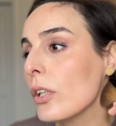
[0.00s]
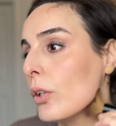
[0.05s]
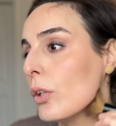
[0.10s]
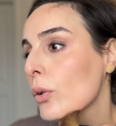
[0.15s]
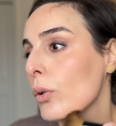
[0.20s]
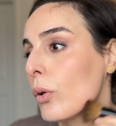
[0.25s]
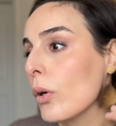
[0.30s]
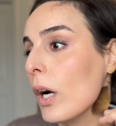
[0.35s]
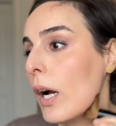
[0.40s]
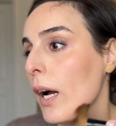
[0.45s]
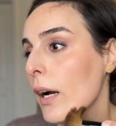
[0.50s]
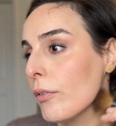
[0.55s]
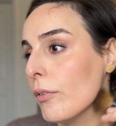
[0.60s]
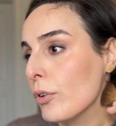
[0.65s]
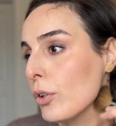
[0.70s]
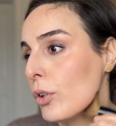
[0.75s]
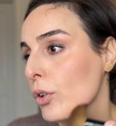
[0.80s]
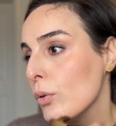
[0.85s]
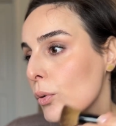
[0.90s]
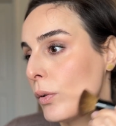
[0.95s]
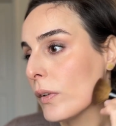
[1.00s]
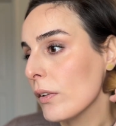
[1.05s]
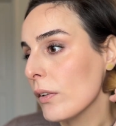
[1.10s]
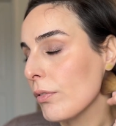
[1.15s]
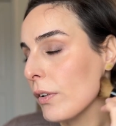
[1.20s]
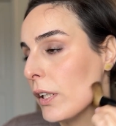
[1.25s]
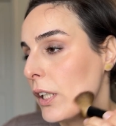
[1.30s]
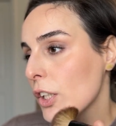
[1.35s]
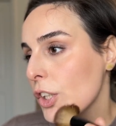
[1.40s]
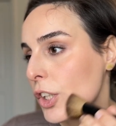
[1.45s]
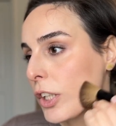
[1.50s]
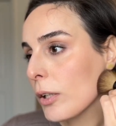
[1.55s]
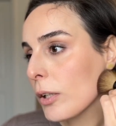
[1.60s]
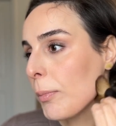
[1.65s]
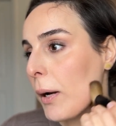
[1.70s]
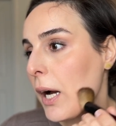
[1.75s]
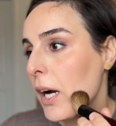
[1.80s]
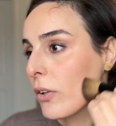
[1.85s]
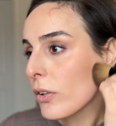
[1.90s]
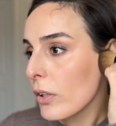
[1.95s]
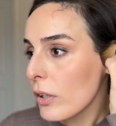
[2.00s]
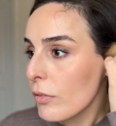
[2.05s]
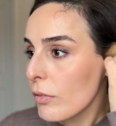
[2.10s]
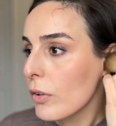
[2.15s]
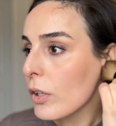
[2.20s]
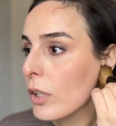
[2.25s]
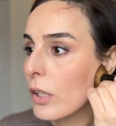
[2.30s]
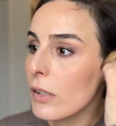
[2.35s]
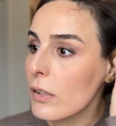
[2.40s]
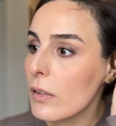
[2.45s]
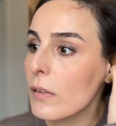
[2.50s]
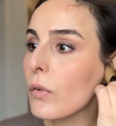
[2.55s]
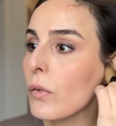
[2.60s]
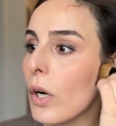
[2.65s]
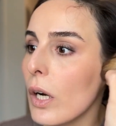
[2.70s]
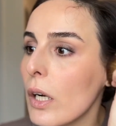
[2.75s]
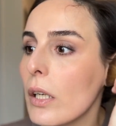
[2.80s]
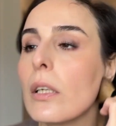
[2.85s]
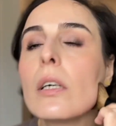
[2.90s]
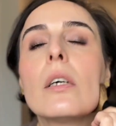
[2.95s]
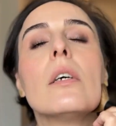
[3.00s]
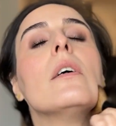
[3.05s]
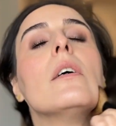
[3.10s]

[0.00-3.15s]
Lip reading: You don't have to use a finishing powder for this one.